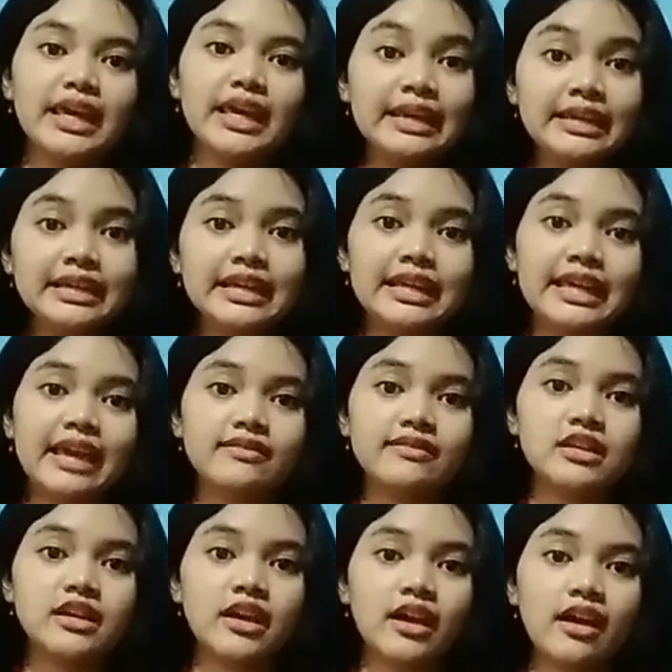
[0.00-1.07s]
indicate
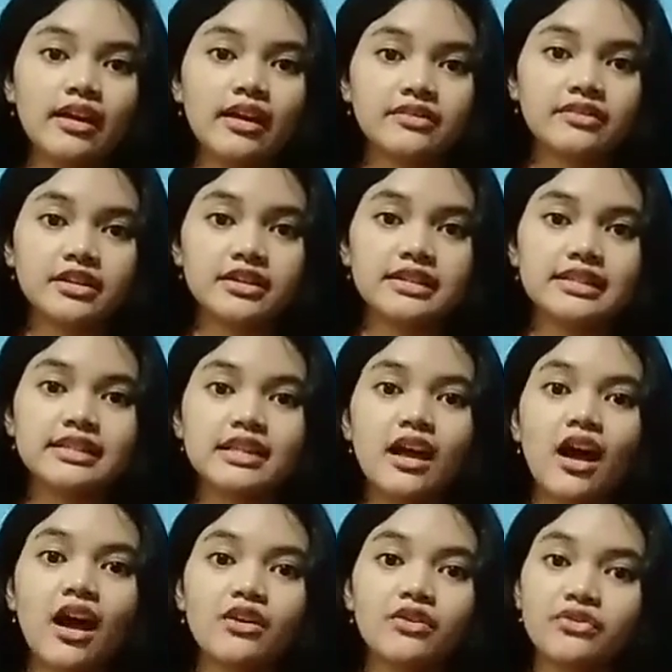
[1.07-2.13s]
the characters
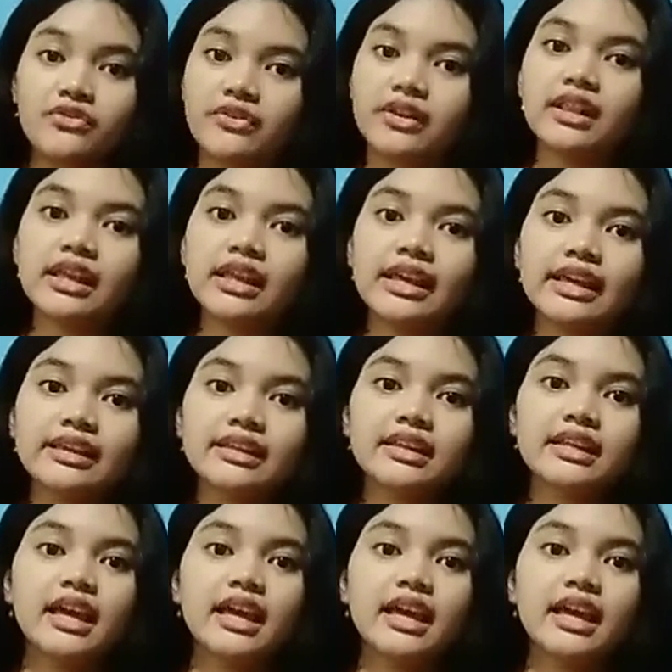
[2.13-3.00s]
are feeling,